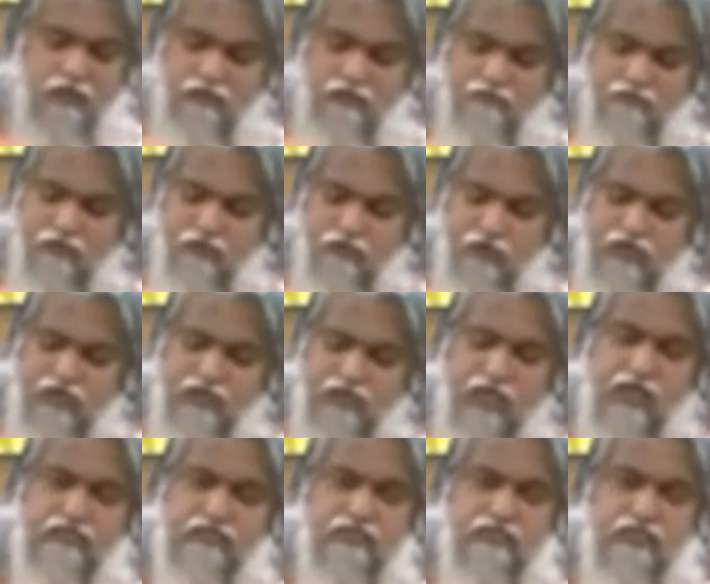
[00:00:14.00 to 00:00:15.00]
If you read
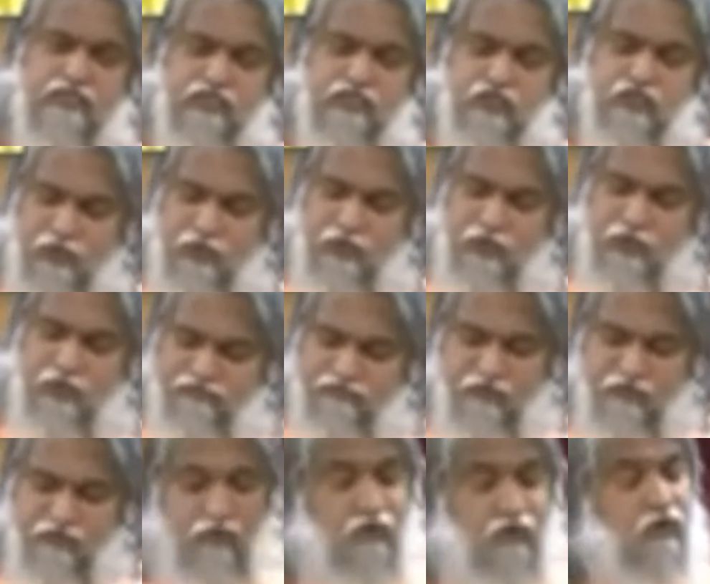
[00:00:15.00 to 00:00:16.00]
Exodus
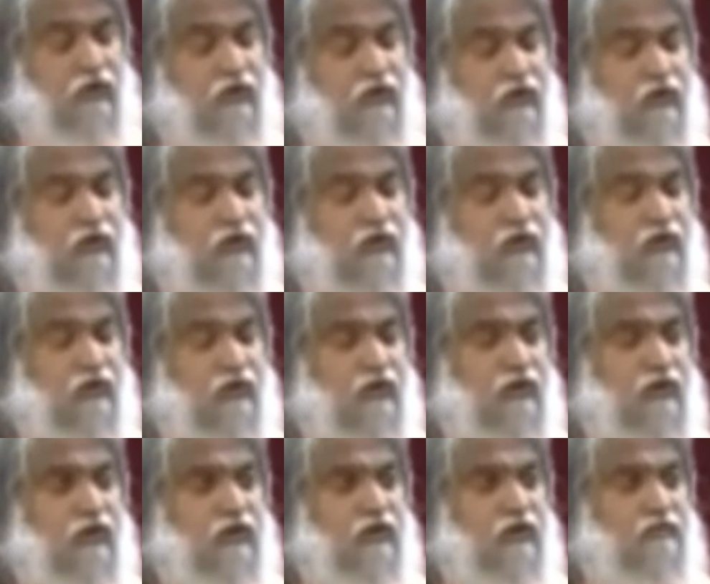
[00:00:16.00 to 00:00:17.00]
24
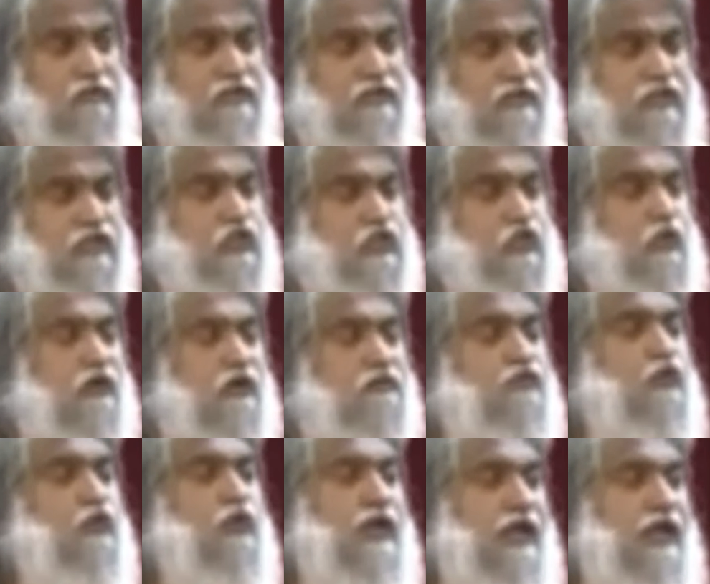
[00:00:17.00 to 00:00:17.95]
verses 12 to